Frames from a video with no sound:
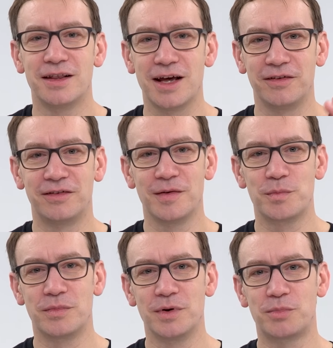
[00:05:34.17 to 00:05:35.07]
There's
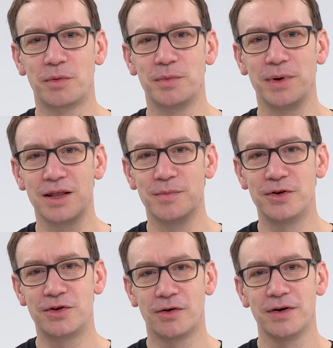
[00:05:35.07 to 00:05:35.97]
probably the
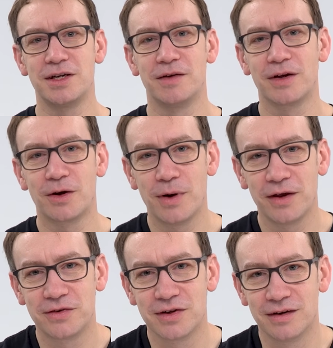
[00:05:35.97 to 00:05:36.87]
majority of the
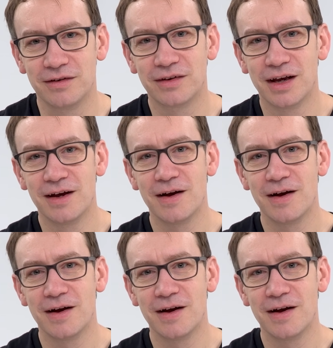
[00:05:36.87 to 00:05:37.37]
questions